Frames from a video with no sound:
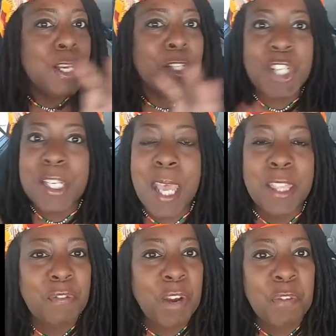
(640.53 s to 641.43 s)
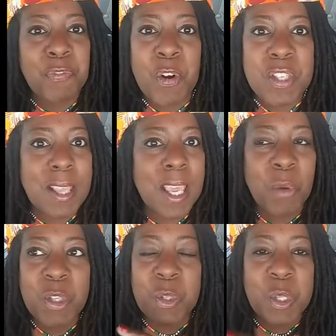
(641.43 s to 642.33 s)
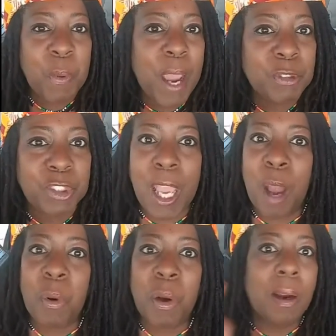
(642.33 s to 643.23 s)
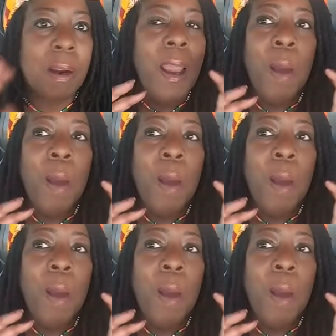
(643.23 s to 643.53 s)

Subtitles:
just had the very first thing, which was the bridal shower.